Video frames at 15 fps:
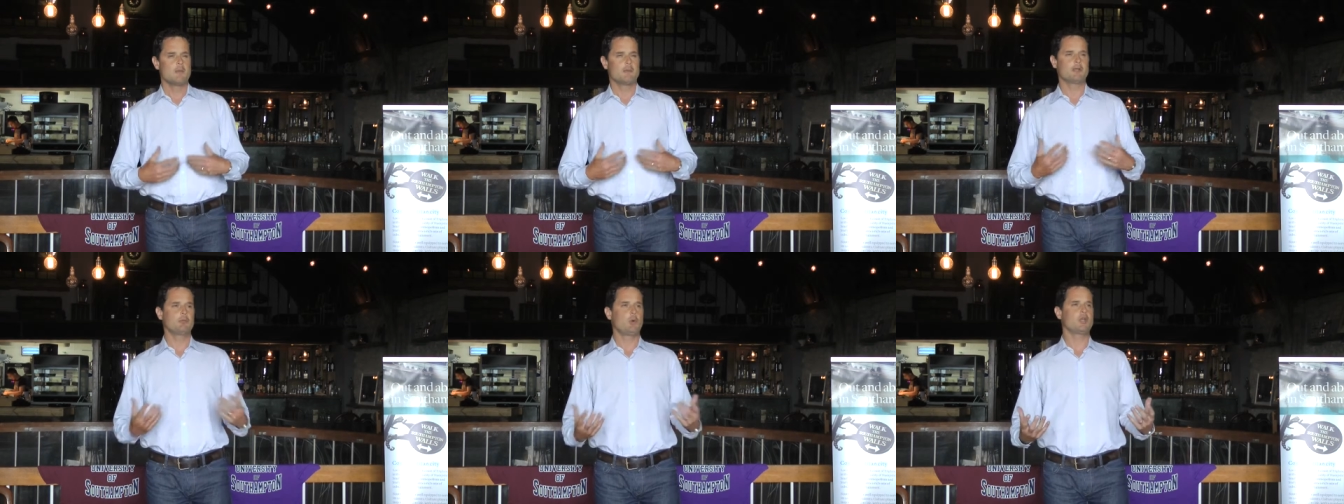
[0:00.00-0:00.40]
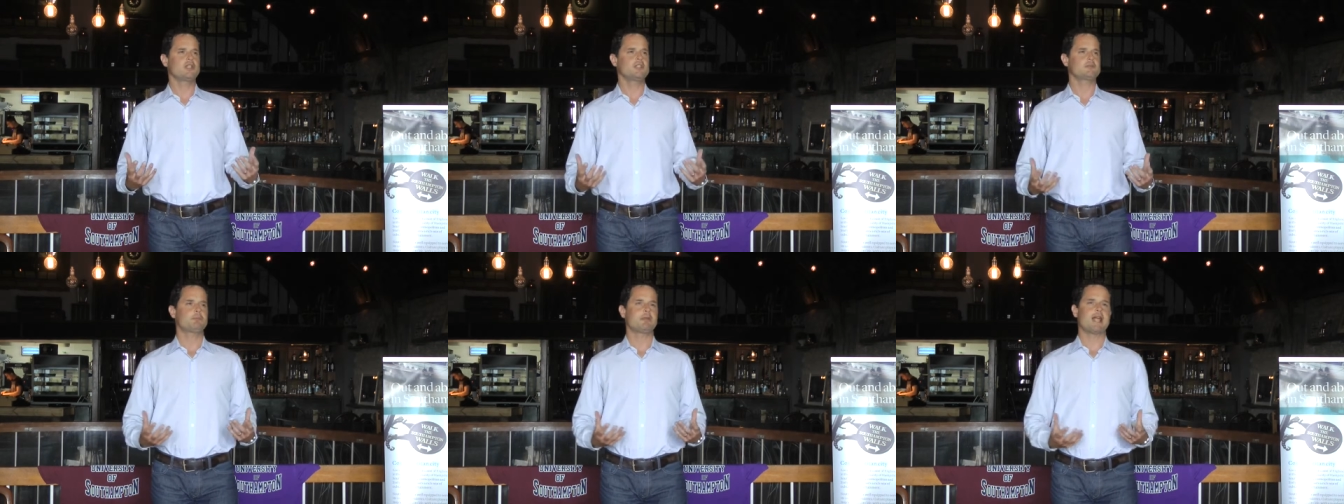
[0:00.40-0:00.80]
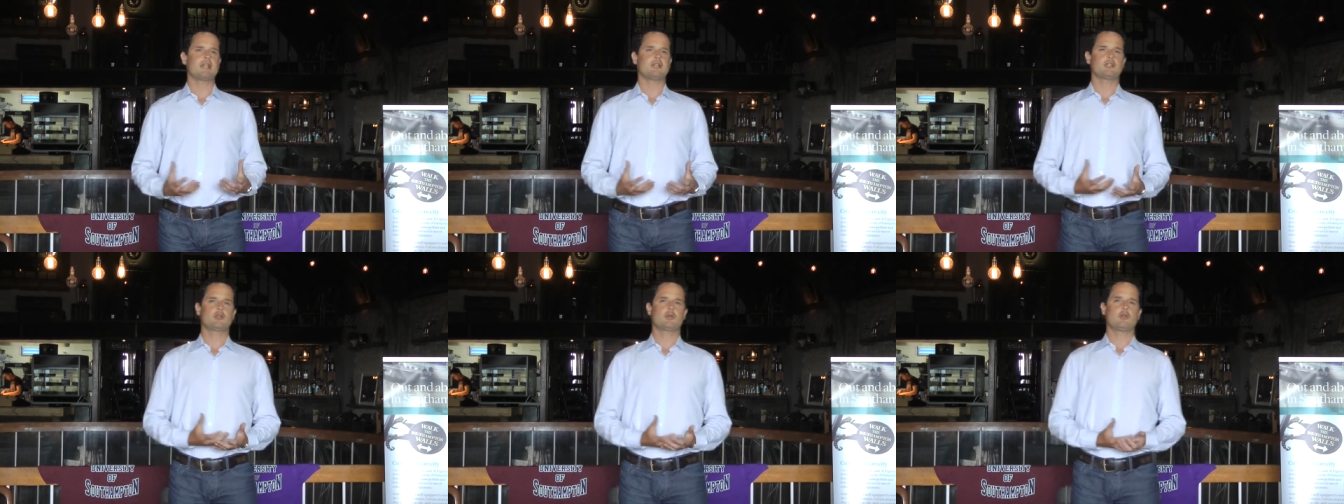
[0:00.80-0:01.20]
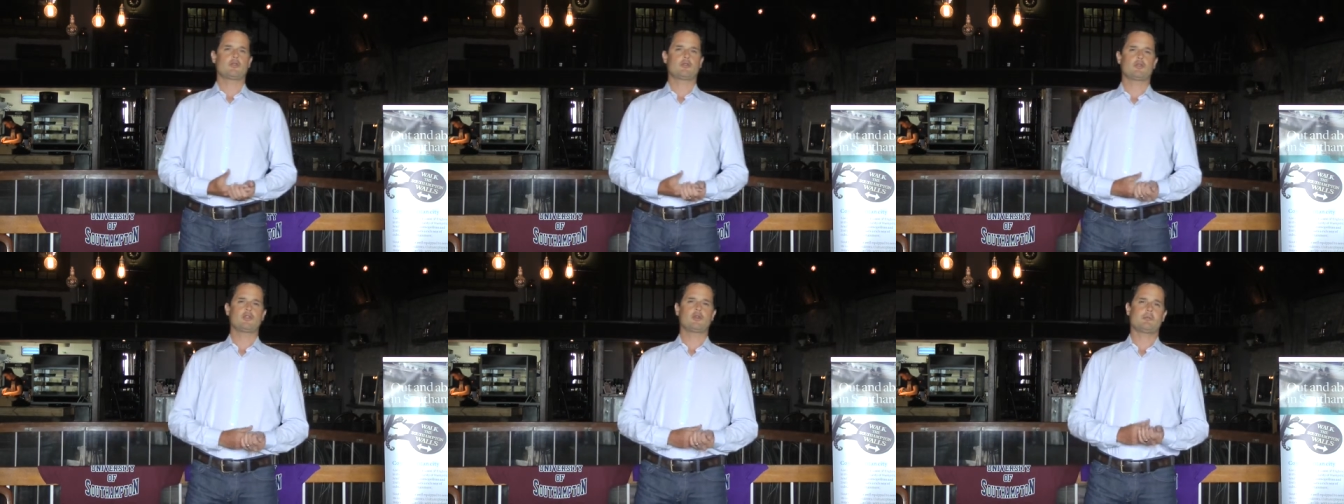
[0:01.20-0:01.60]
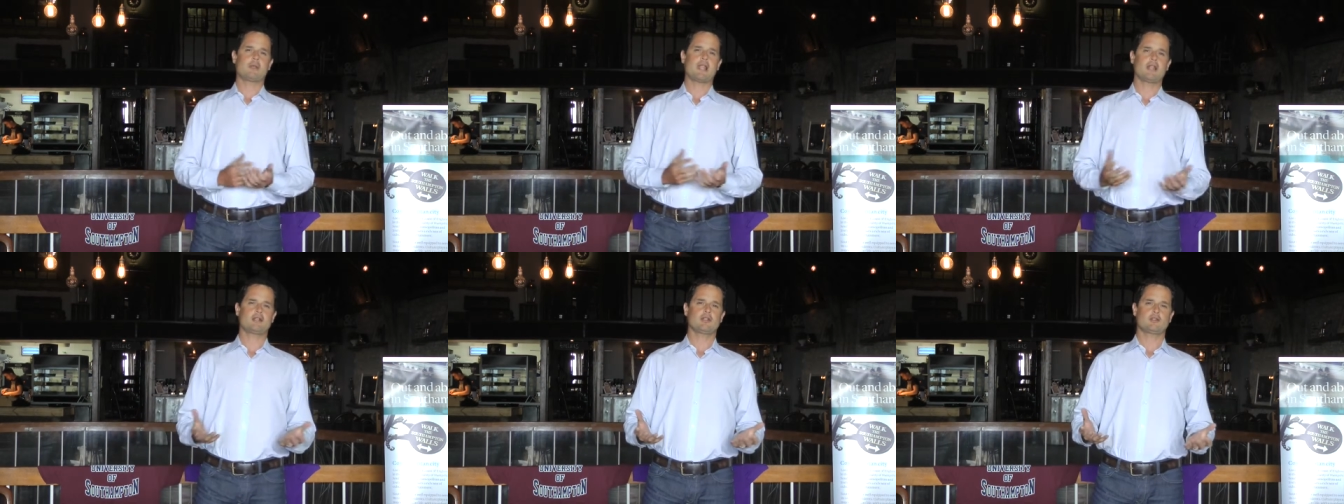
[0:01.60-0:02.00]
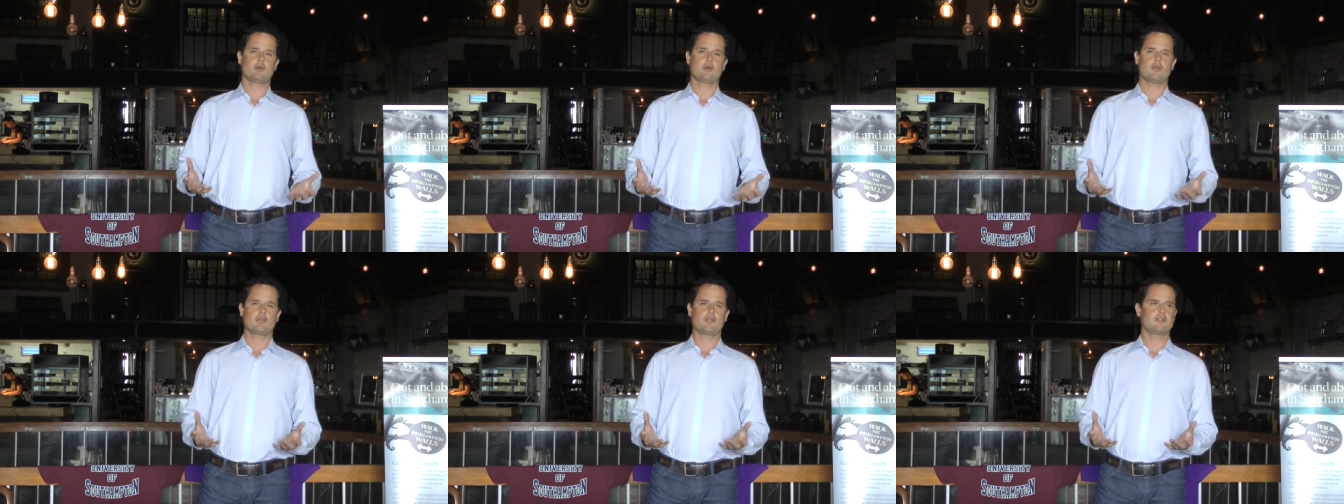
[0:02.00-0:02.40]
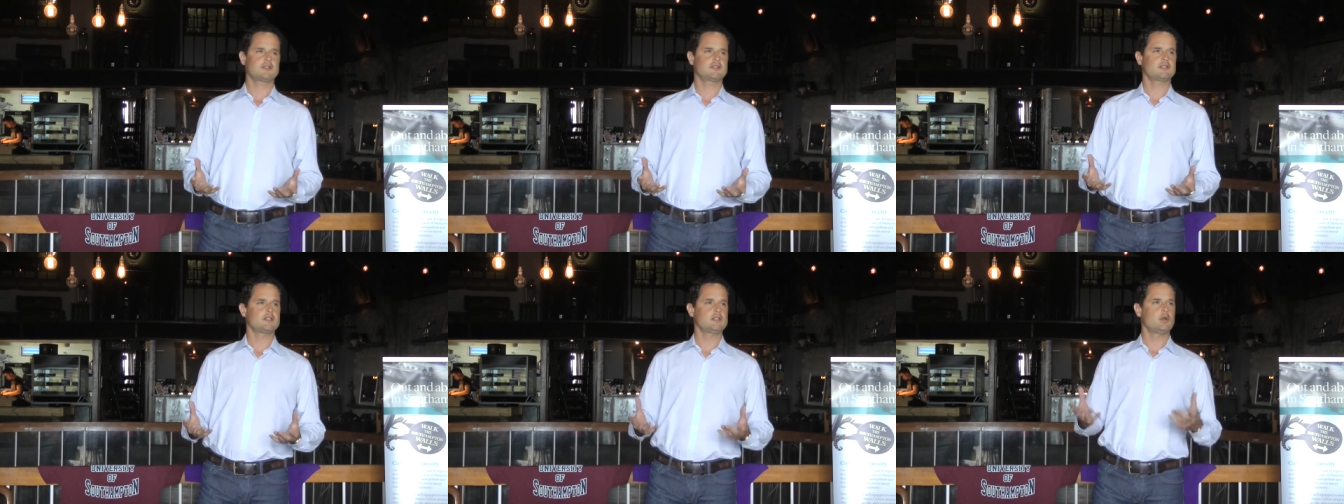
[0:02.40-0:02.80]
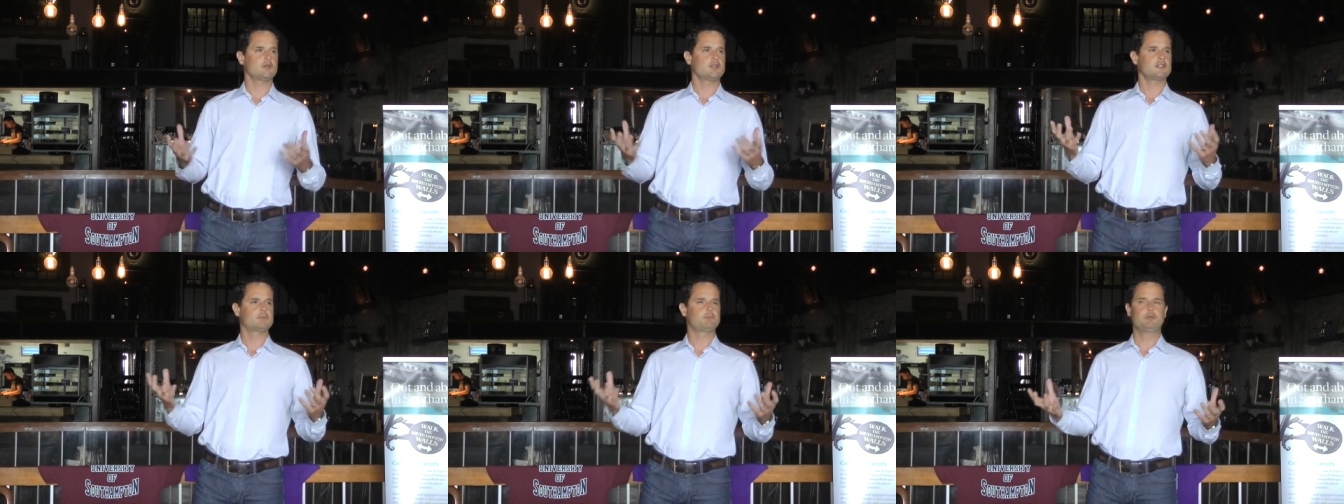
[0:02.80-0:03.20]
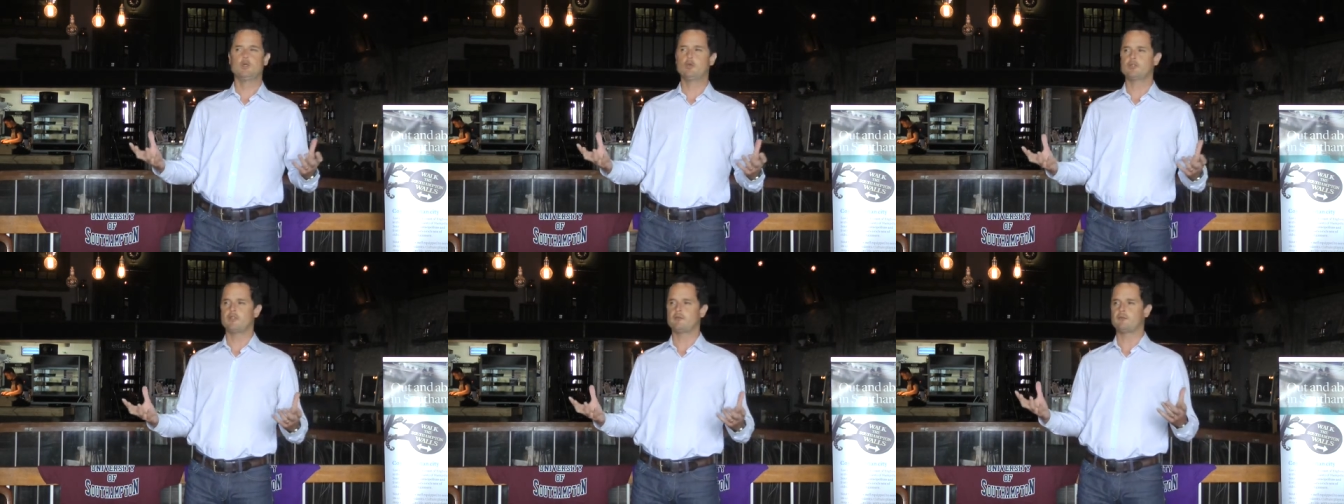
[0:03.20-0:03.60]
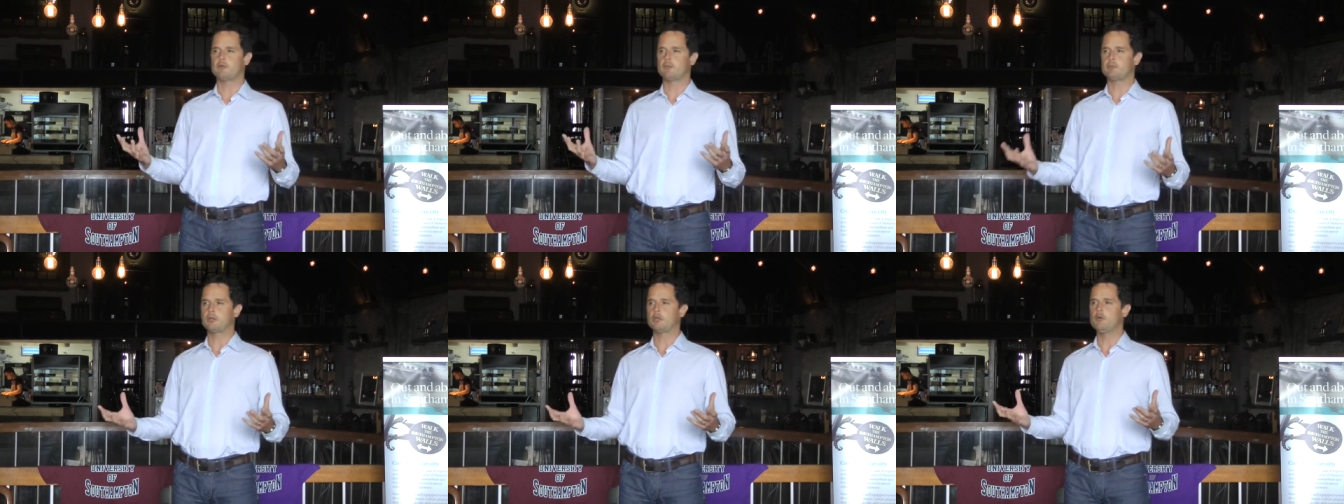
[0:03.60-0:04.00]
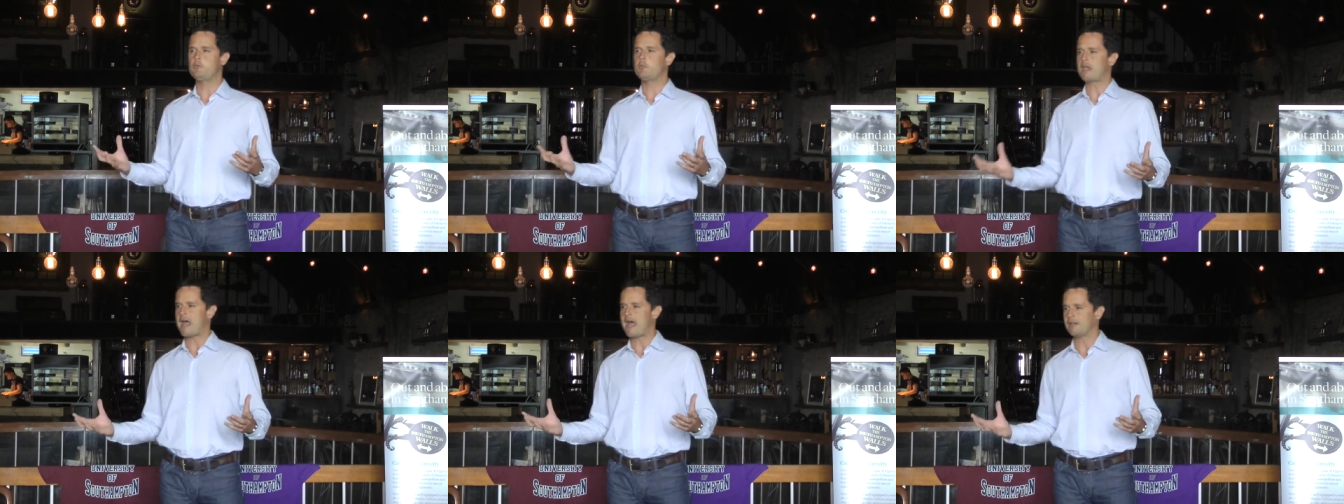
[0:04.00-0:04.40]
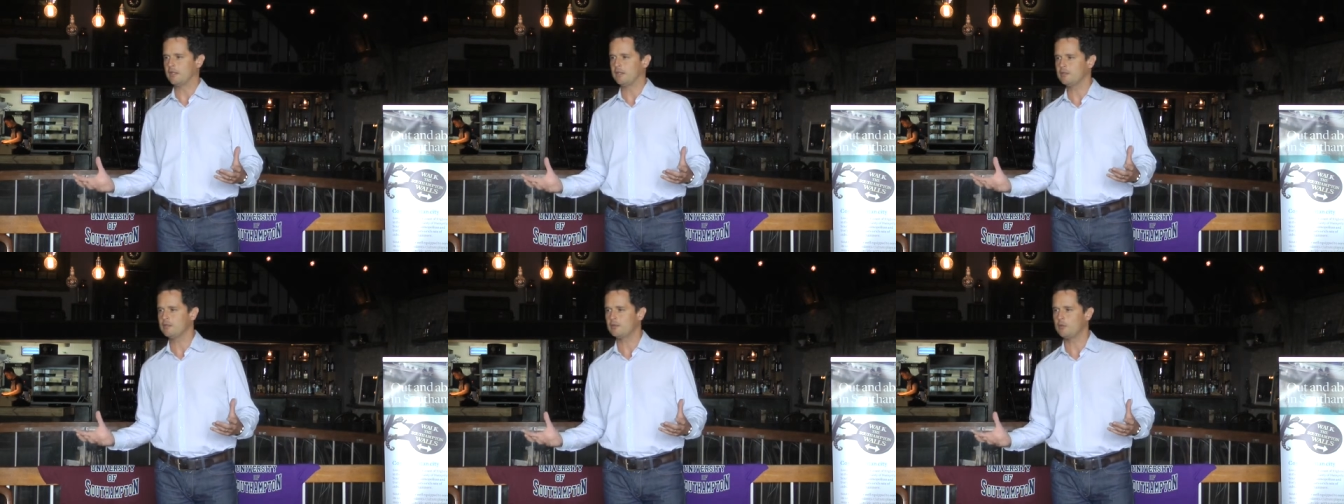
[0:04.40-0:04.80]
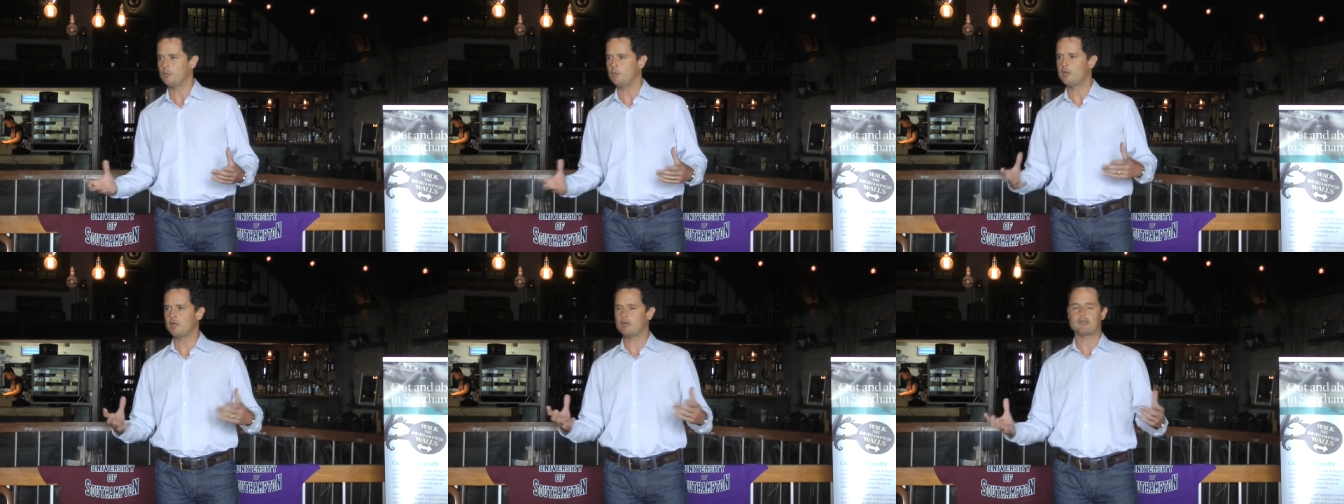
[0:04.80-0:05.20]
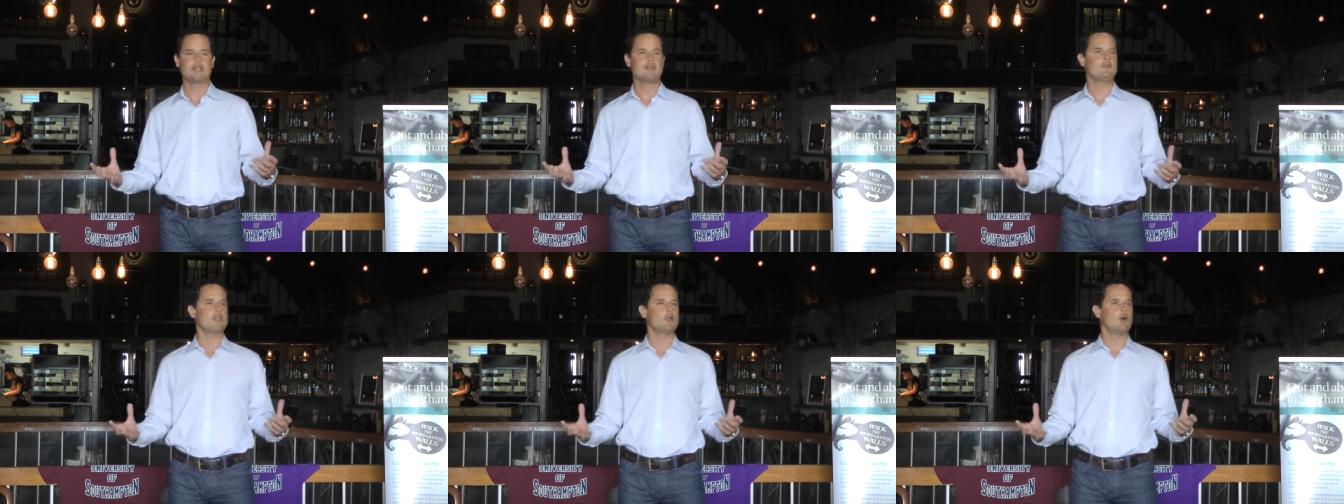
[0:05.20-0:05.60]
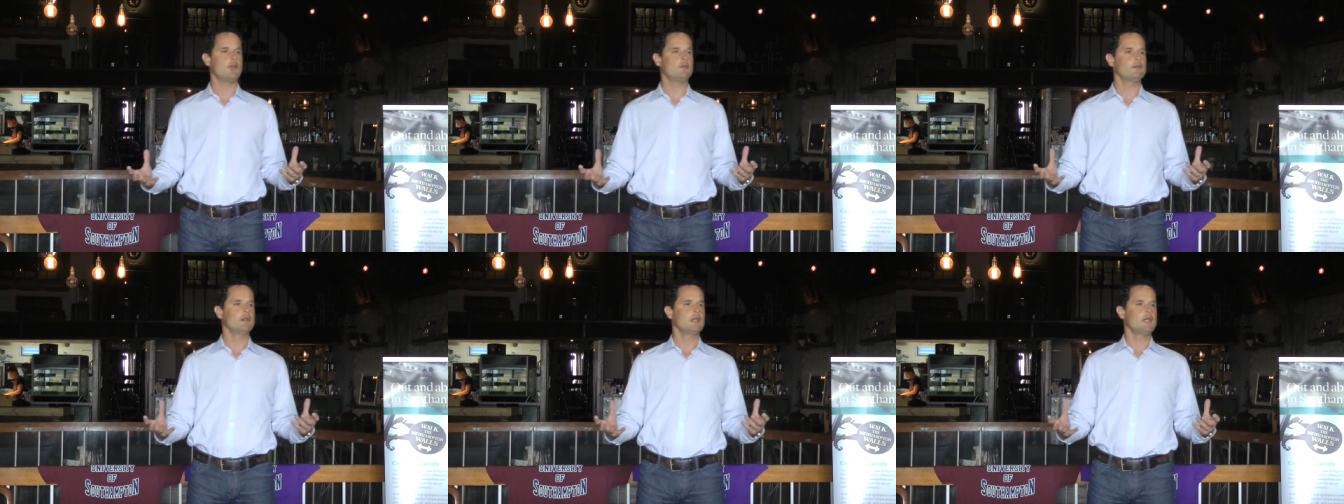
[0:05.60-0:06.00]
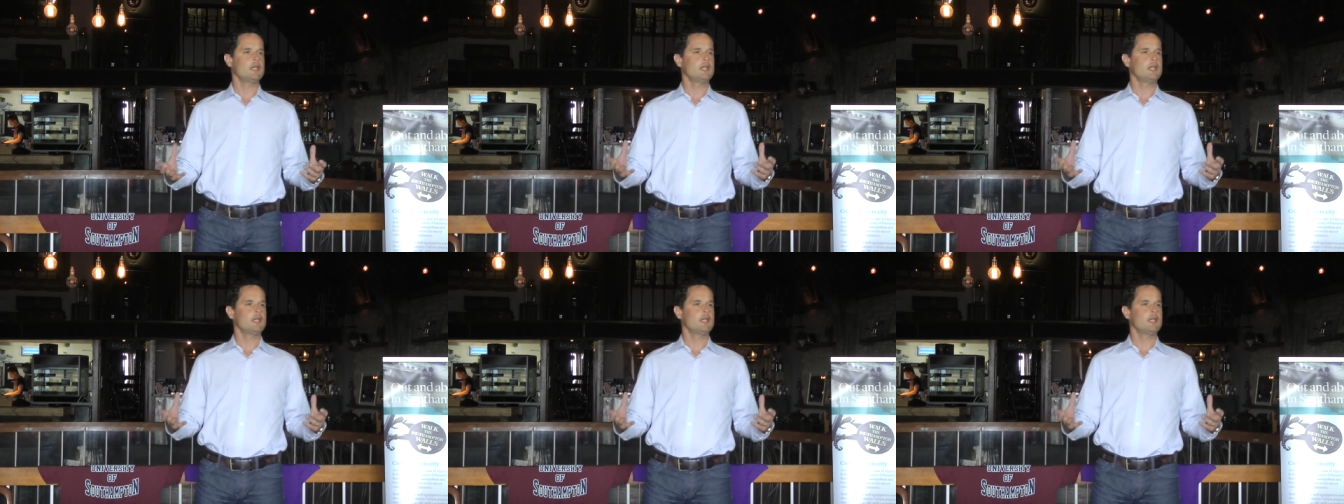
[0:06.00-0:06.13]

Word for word: But what is planet Earth? You know, planet Earth is, you know, this beautiful blue planet we are living on.